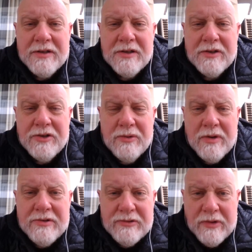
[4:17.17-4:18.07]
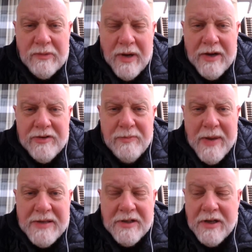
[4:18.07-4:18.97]
to two other screenwriters
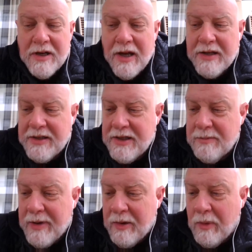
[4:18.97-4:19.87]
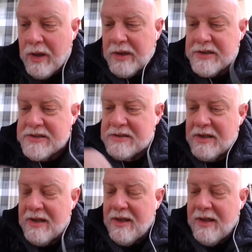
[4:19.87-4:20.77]
based on an idea by Wallace
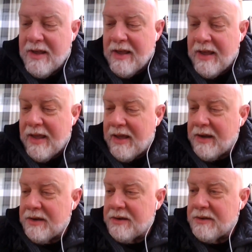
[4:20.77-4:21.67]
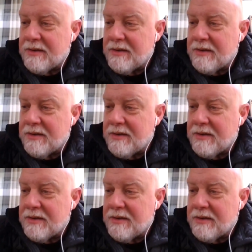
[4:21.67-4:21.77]
and